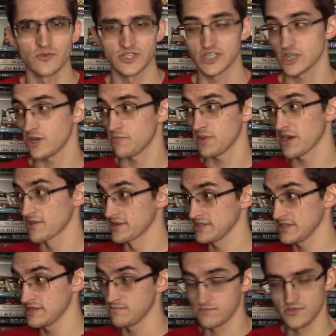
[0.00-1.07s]
which
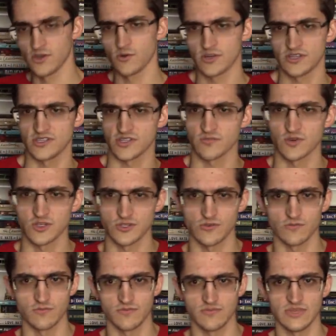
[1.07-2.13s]
apparently no one on the
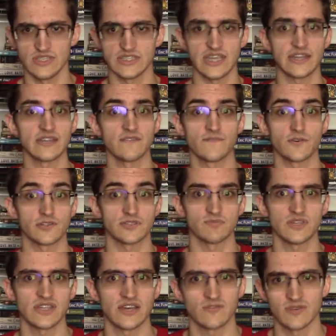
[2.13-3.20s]
commercial intended for it to
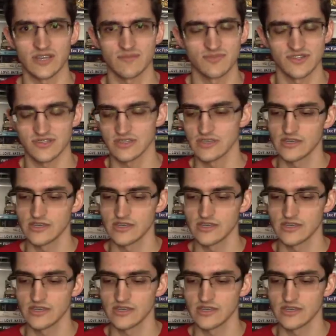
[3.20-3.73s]
be that way, but